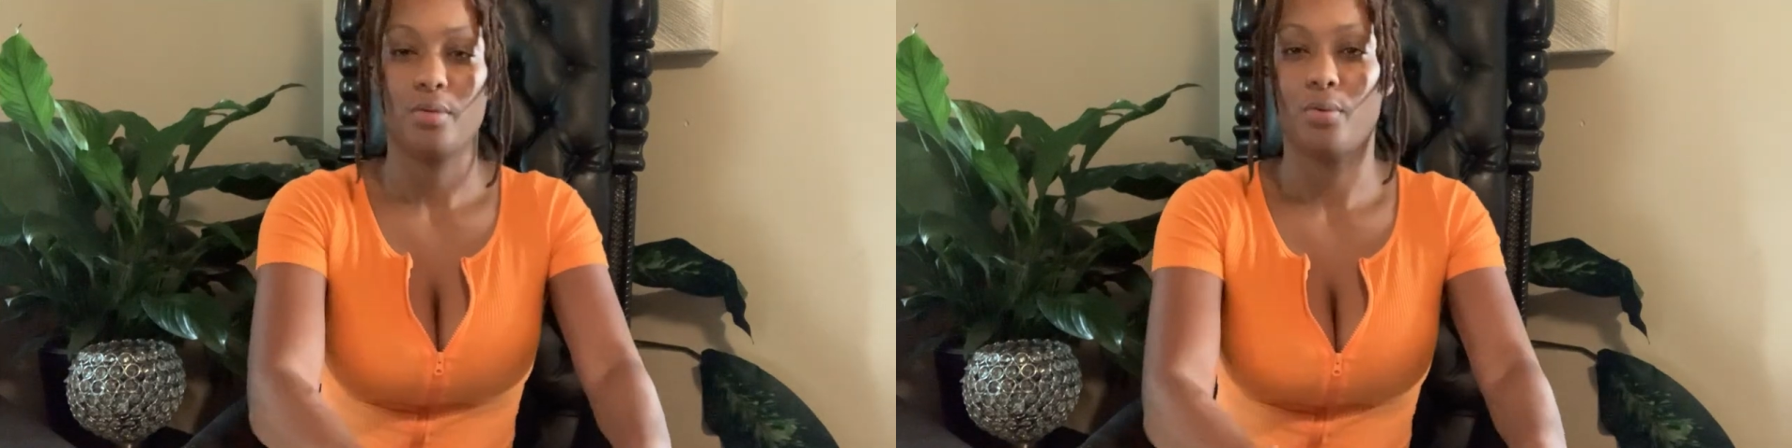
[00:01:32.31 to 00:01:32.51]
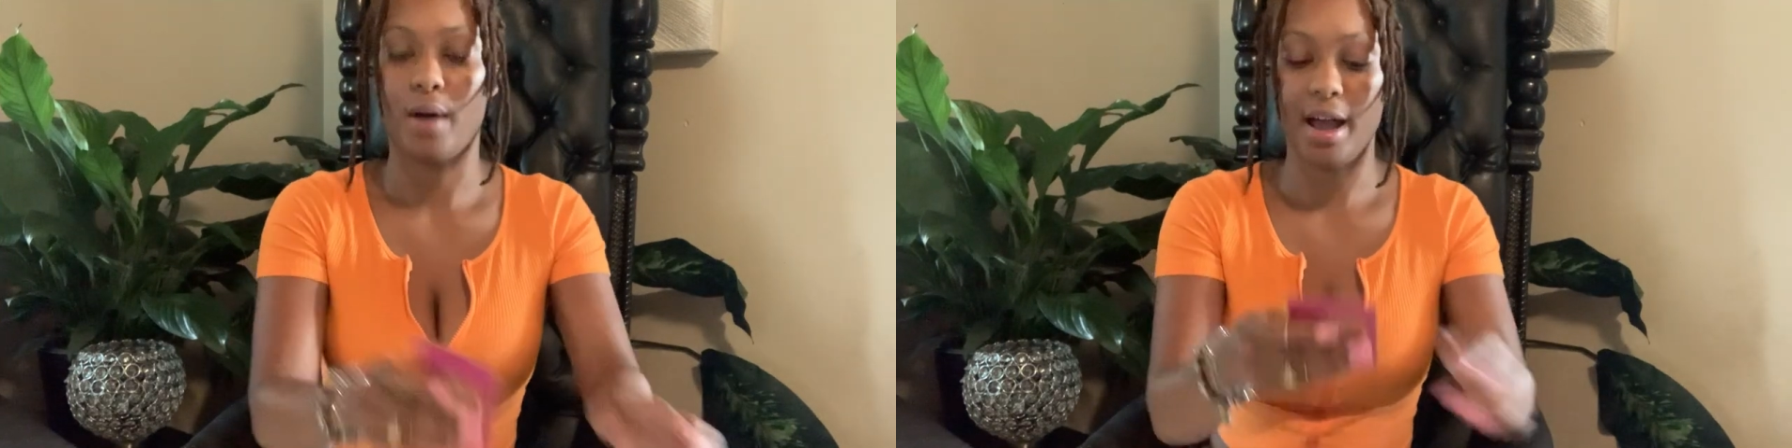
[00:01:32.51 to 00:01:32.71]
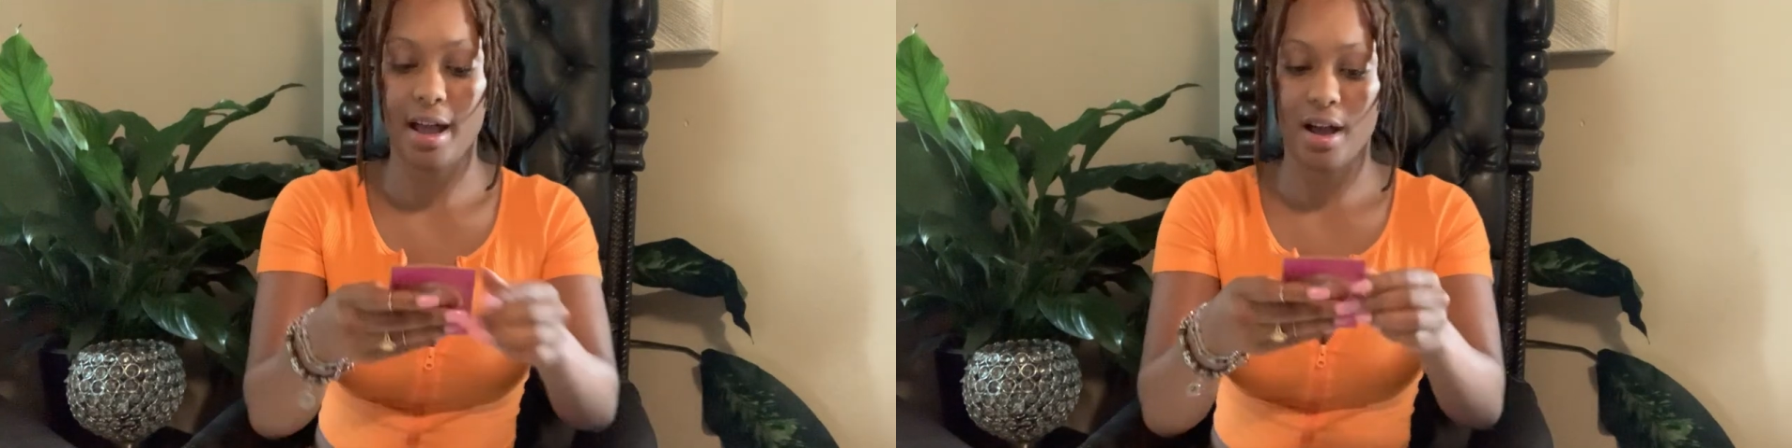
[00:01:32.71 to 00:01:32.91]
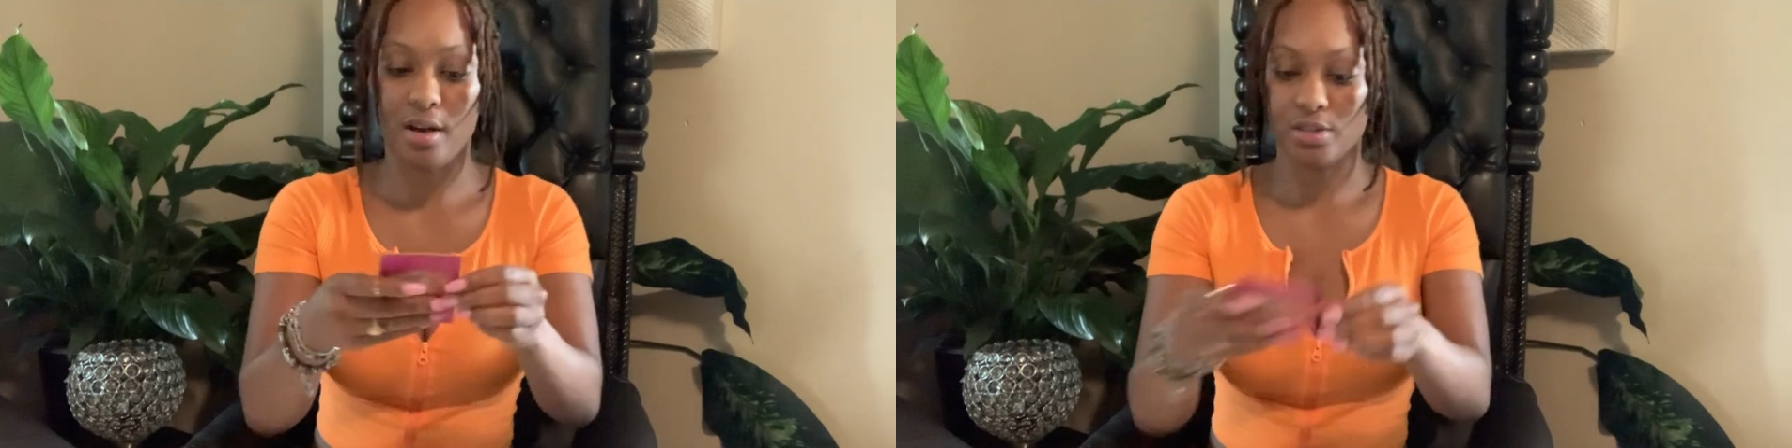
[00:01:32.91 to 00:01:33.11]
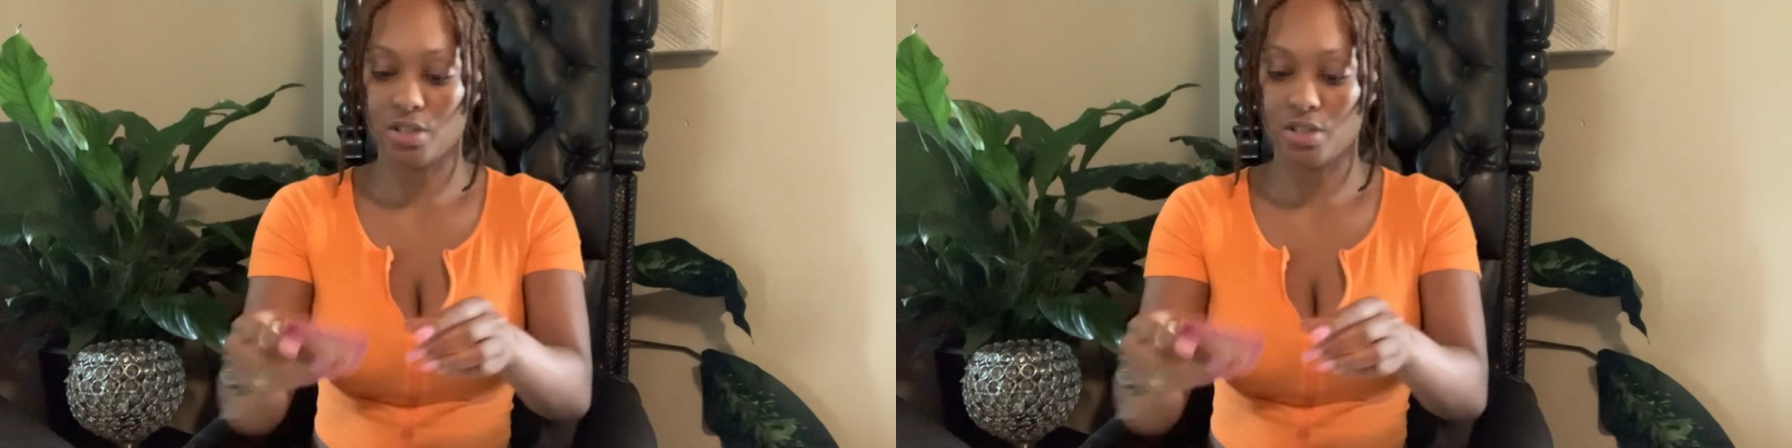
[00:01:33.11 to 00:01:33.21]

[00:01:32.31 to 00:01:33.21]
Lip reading: Wow.